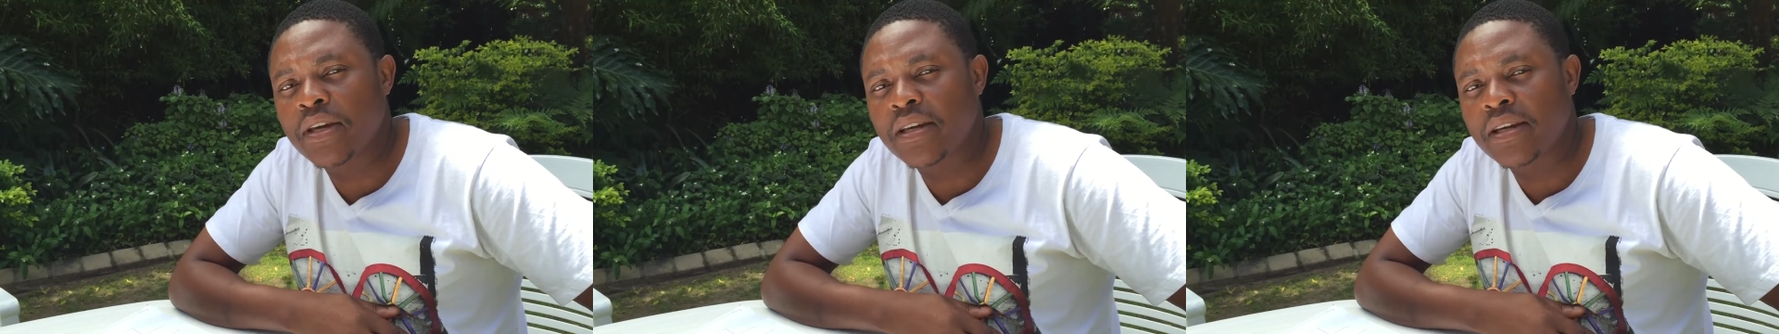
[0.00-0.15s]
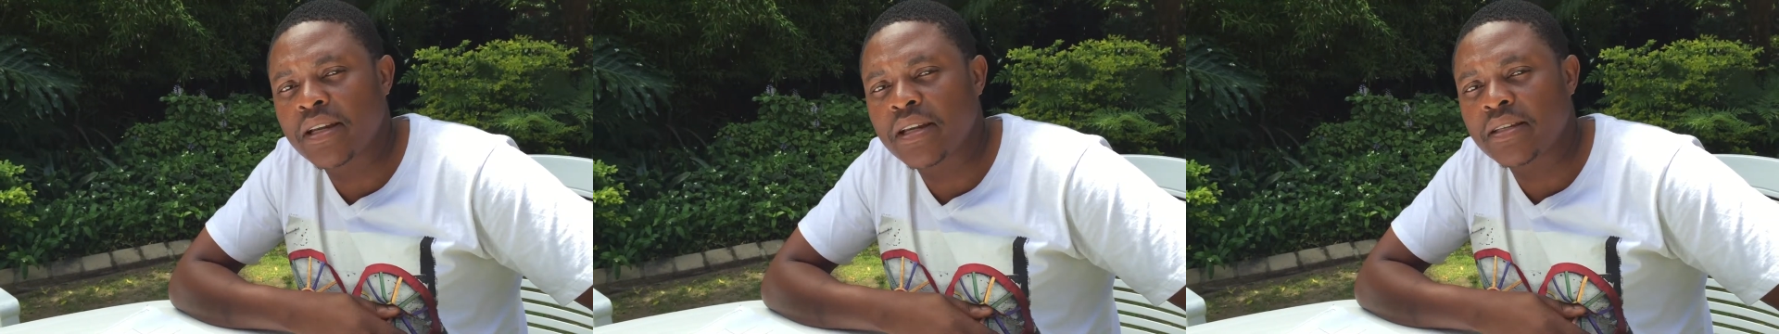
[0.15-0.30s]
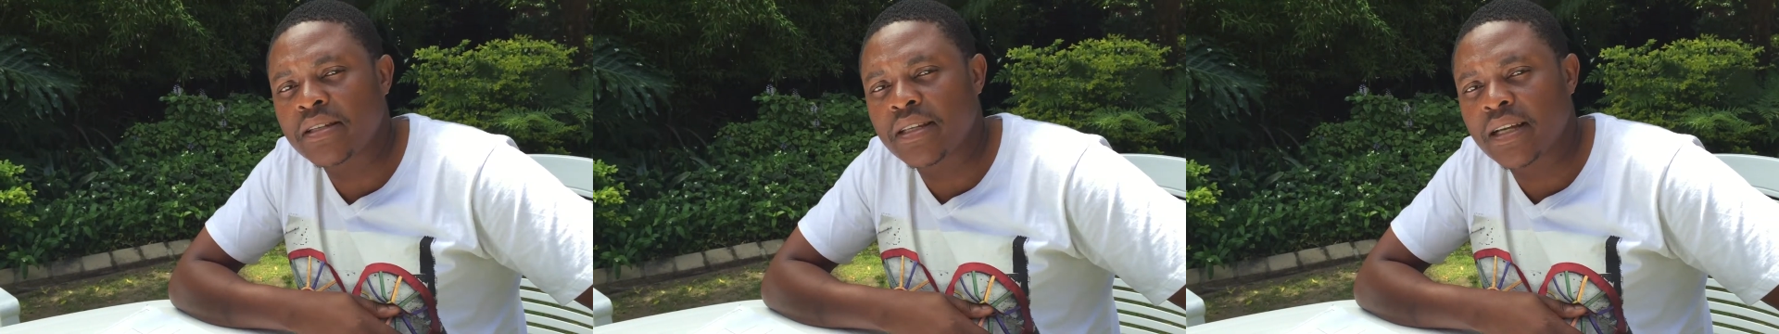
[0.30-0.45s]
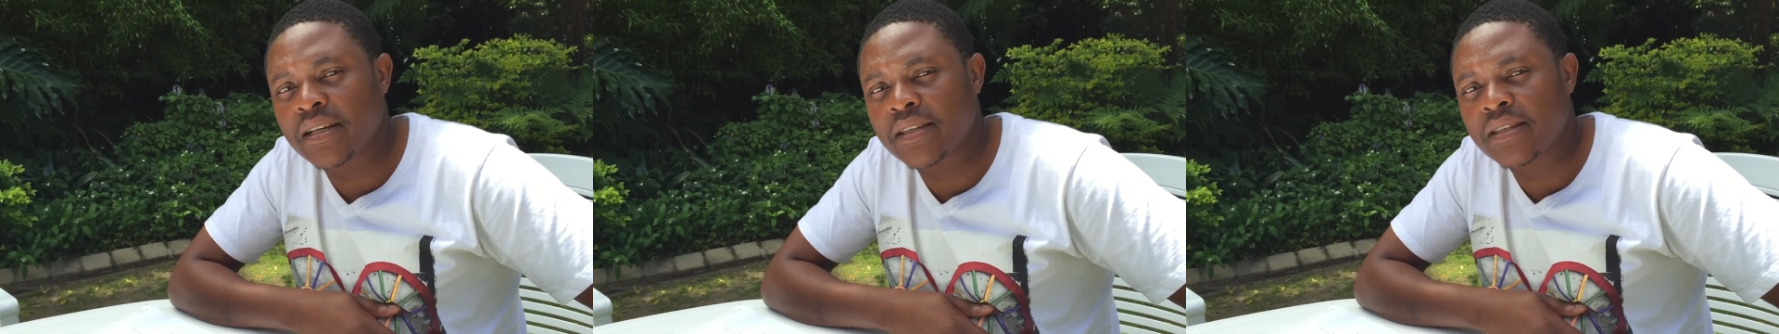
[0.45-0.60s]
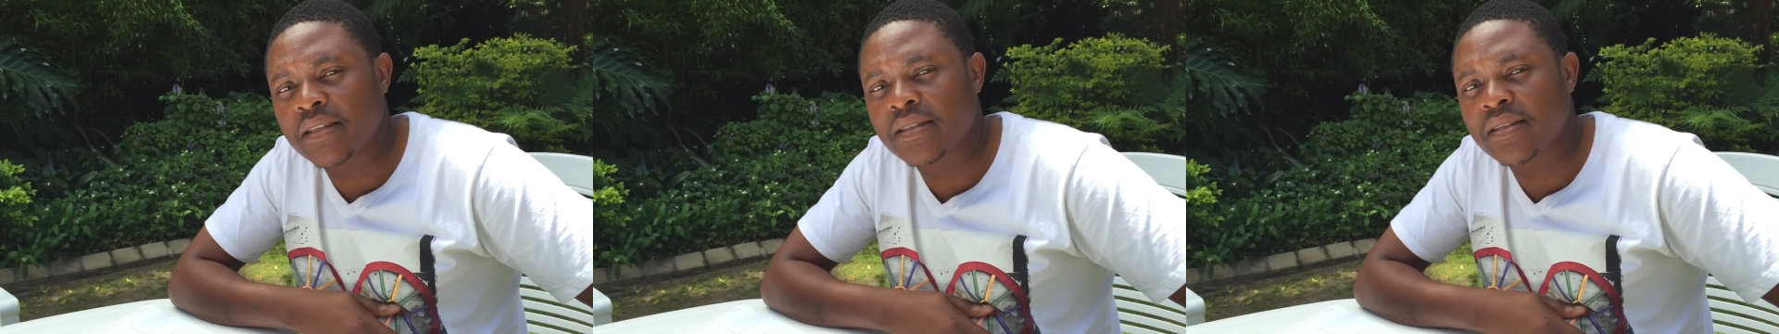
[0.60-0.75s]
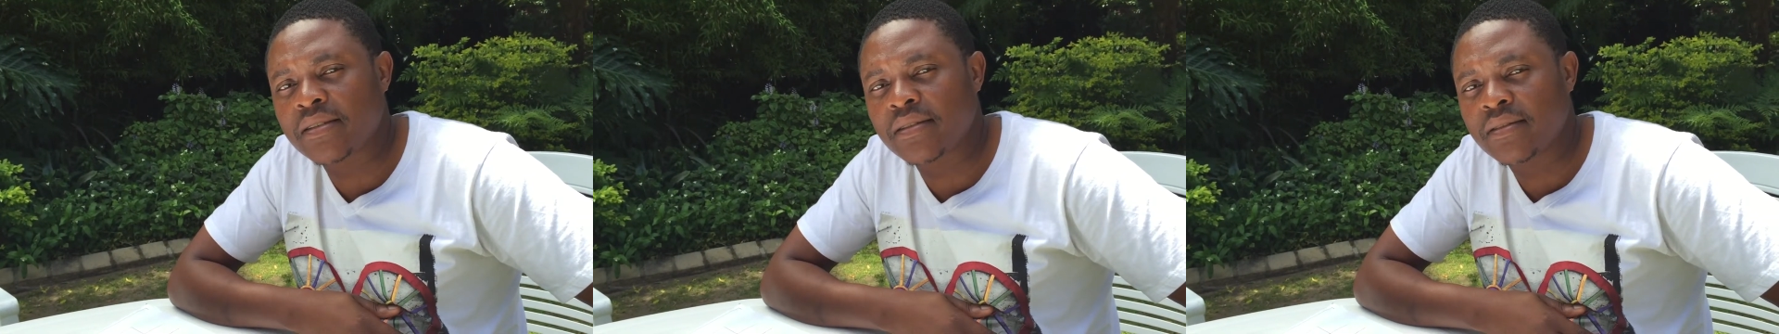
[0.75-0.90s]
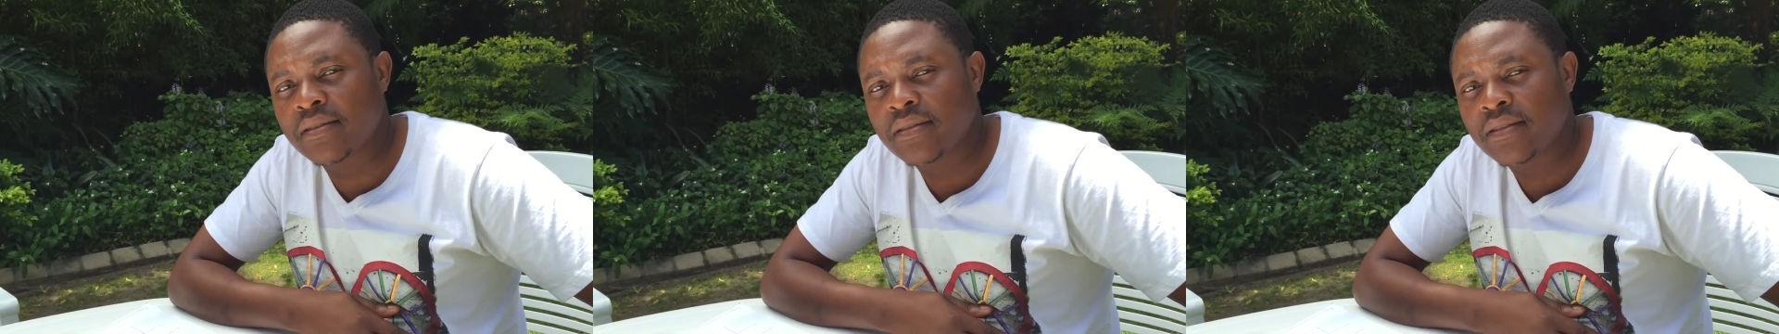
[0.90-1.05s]
increased
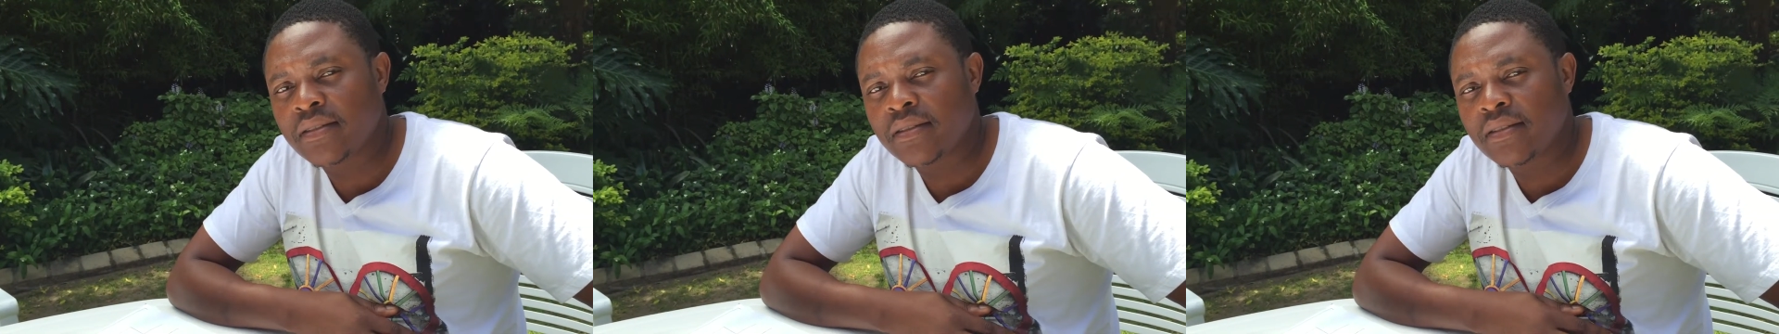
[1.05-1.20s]
access.